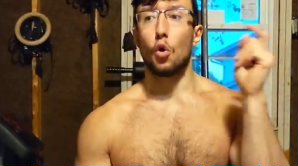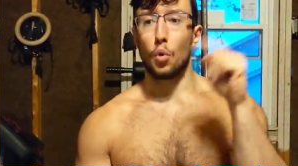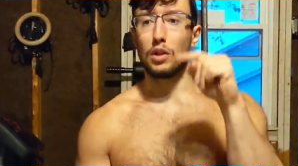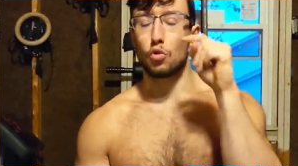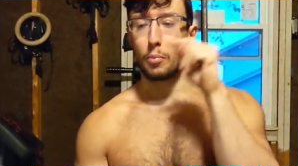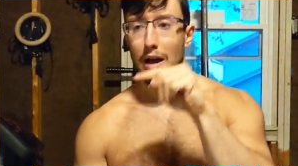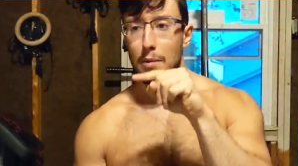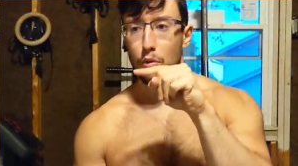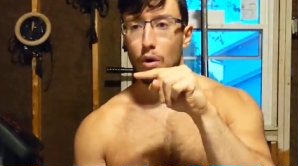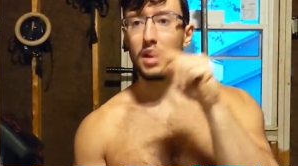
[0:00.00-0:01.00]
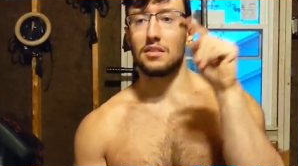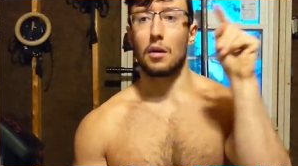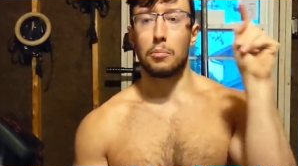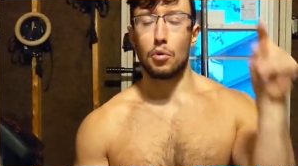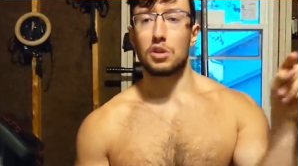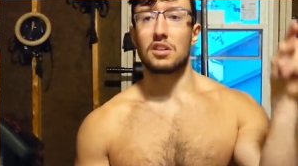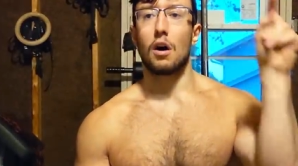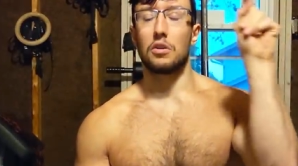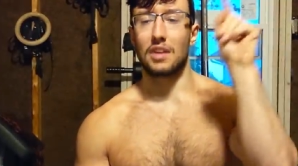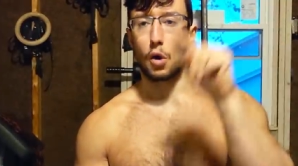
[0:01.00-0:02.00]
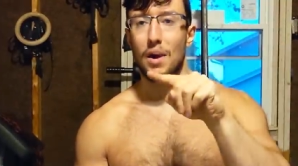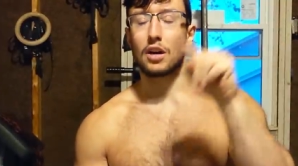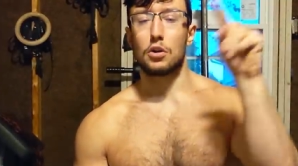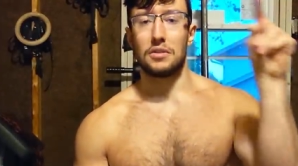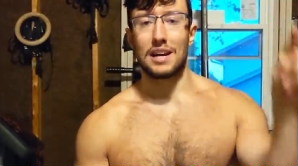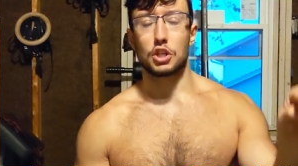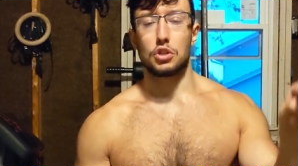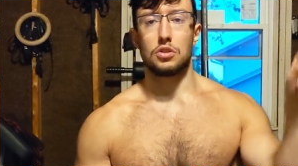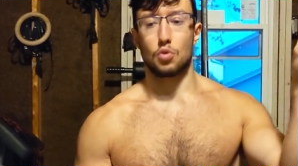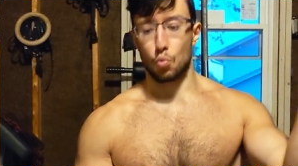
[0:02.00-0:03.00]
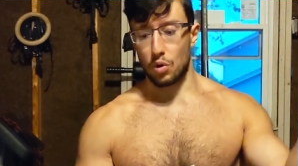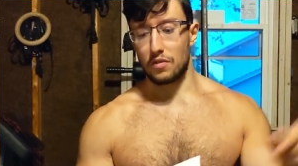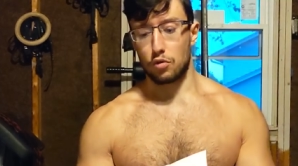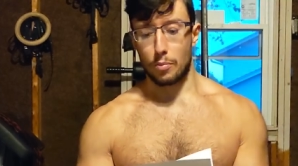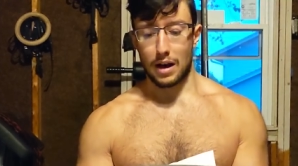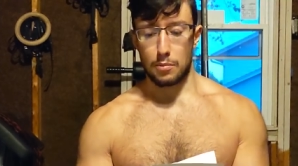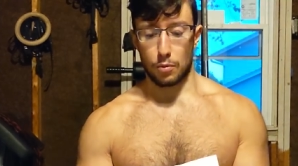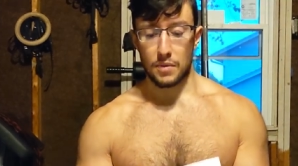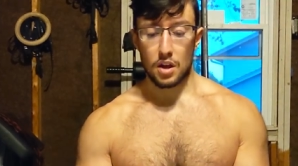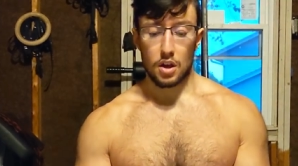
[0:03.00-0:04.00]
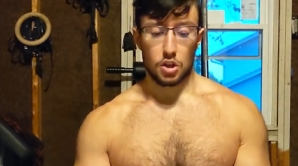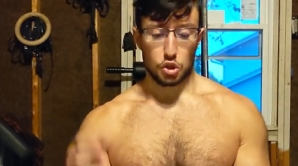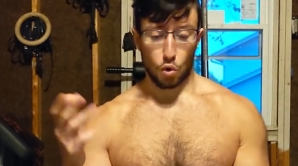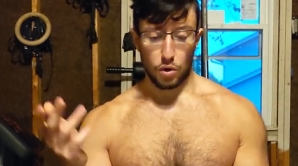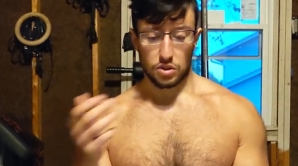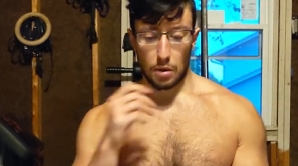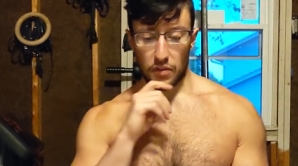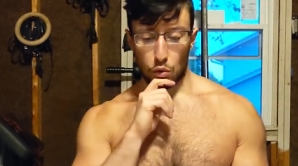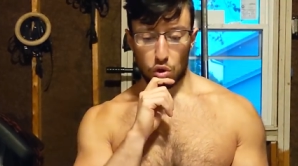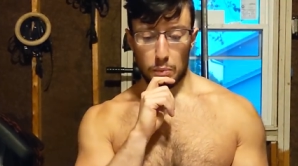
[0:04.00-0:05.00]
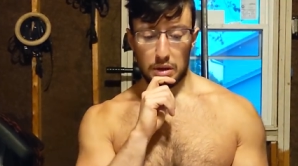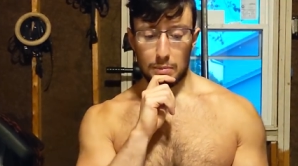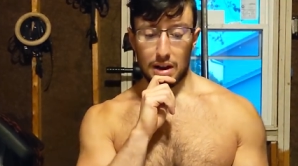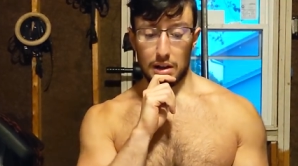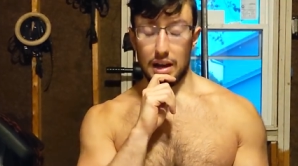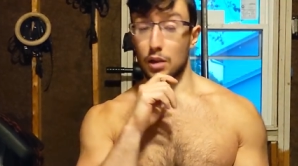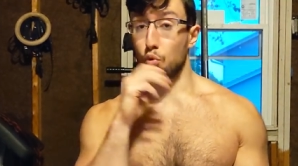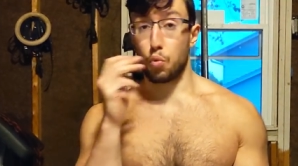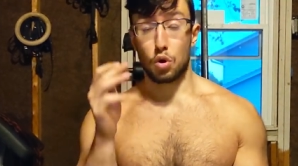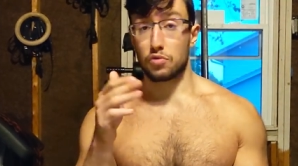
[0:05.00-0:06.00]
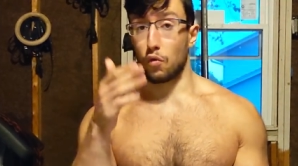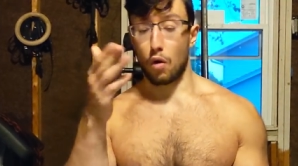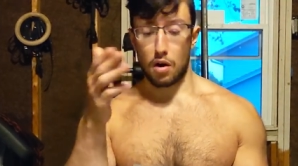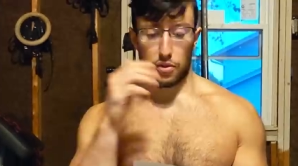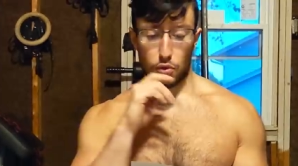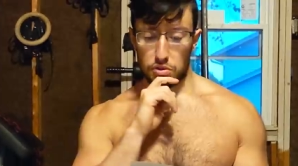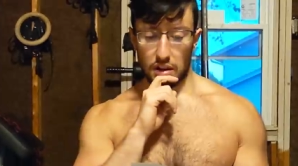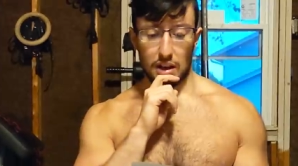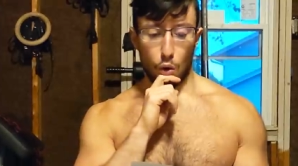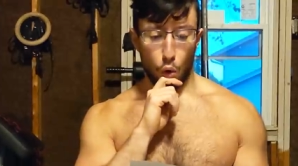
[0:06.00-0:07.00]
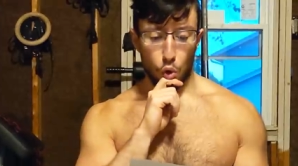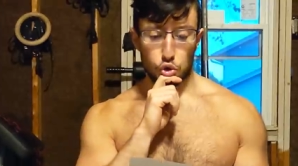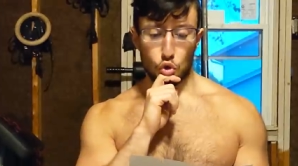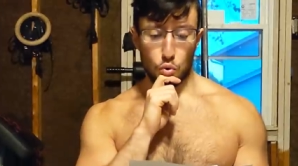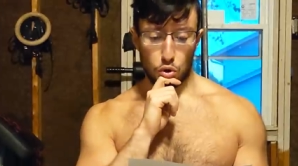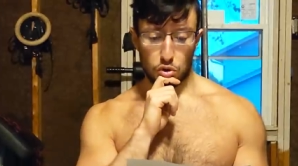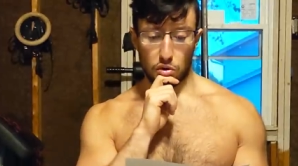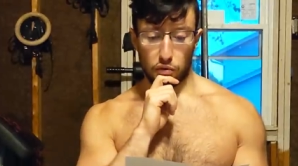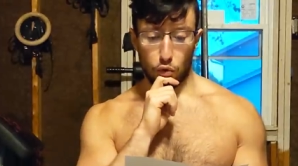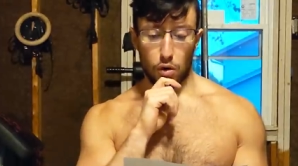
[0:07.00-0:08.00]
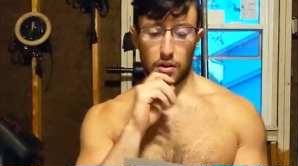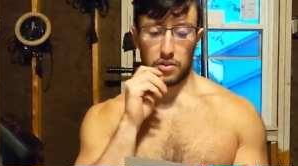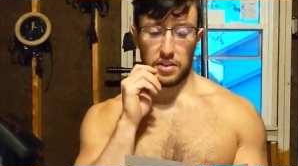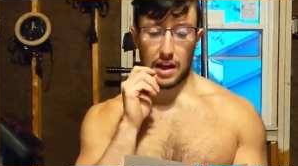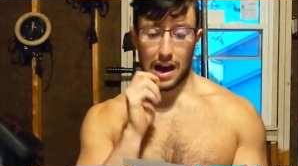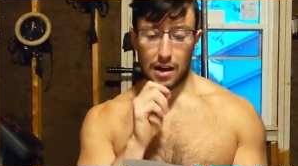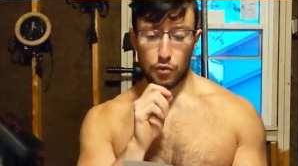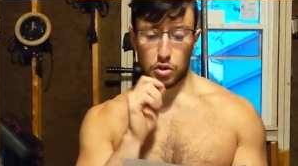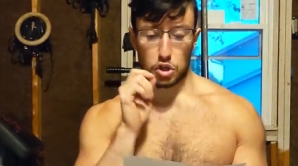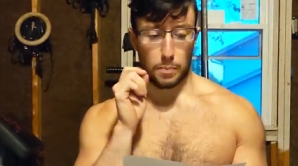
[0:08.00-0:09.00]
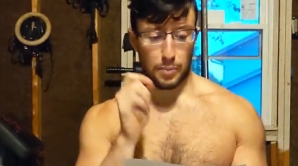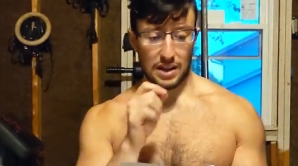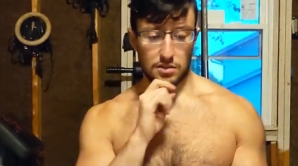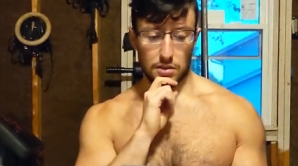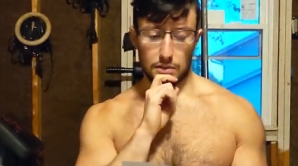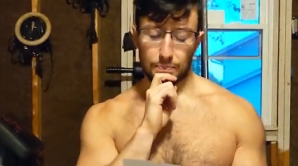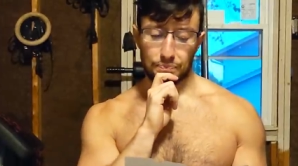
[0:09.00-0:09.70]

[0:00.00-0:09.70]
read the Bible, and their books are direct connections with the Bible. So something to keep in mind. It worked for authors. It also worked for the average peasant.